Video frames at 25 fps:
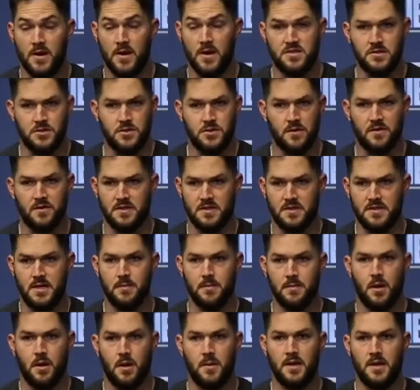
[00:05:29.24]
Rays are a terrific
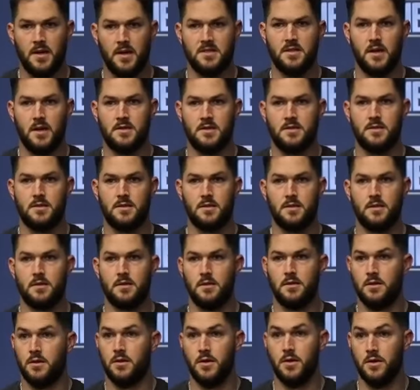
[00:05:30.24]
team. I mean, it's
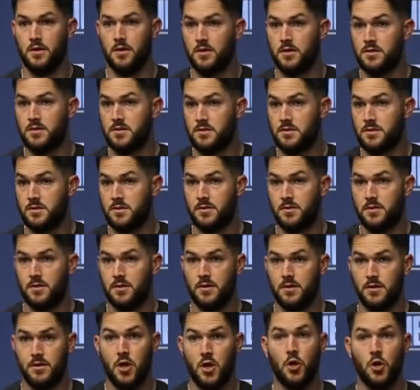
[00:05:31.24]

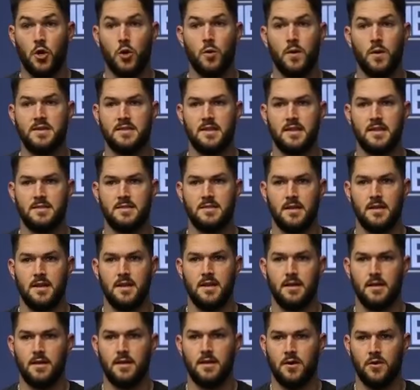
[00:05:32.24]
no coincidence
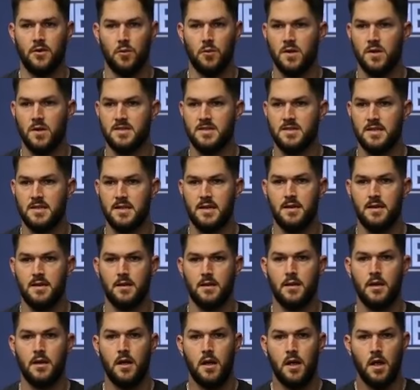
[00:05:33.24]
that they're the one seed
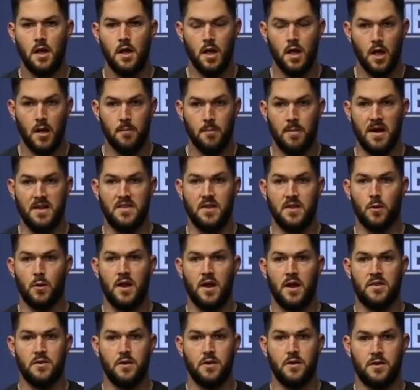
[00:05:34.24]
and made their
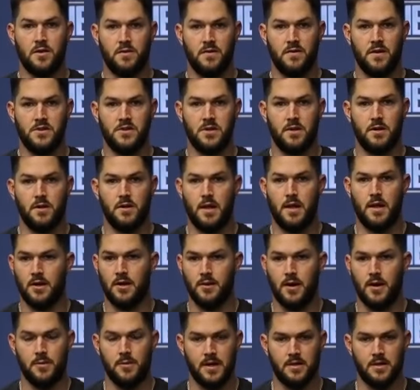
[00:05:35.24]
way through their division, had a
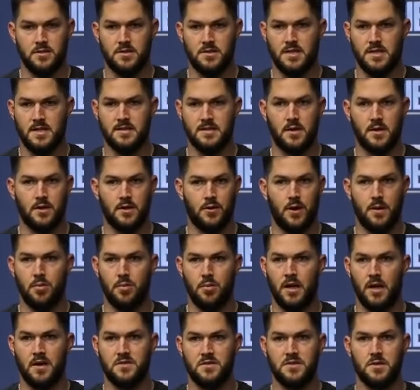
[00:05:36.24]
great regular season and great
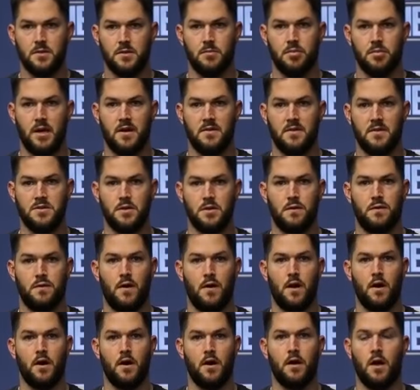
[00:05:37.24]
playoffs so
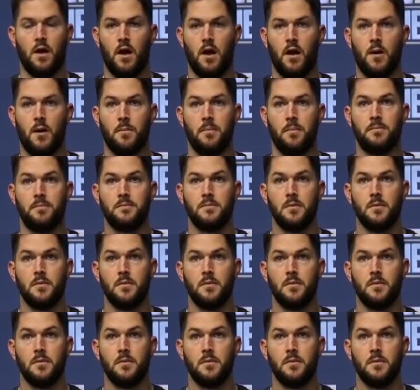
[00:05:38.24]
far. You